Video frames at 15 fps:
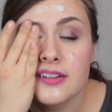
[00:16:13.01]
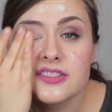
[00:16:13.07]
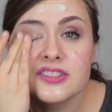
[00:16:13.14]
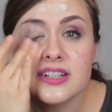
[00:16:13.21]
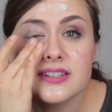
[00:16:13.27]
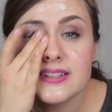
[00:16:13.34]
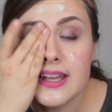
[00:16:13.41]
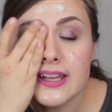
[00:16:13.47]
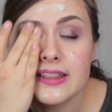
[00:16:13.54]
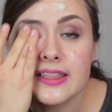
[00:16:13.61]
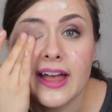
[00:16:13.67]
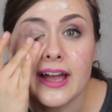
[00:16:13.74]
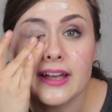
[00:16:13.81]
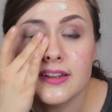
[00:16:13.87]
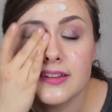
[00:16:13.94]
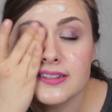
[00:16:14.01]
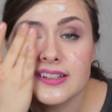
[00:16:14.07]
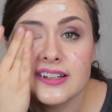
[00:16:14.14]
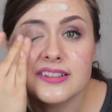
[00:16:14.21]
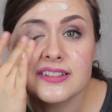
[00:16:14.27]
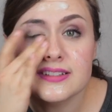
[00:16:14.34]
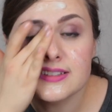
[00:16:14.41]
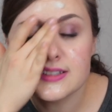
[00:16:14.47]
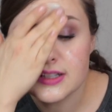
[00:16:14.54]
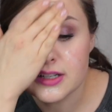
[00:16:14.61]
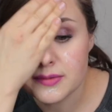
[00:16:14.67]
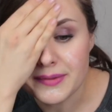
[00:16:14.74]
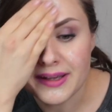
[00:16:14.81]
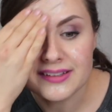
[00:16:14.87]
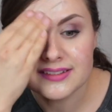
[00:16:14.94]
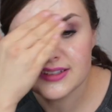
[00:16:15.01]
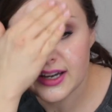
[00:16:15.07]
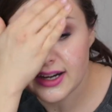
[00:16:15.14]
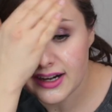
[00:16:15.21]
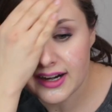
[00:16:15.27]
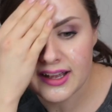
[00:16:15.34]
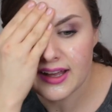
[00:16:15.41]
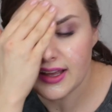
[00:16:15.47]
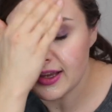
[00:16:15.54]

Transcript: Just like that, you'll start to see your mascara,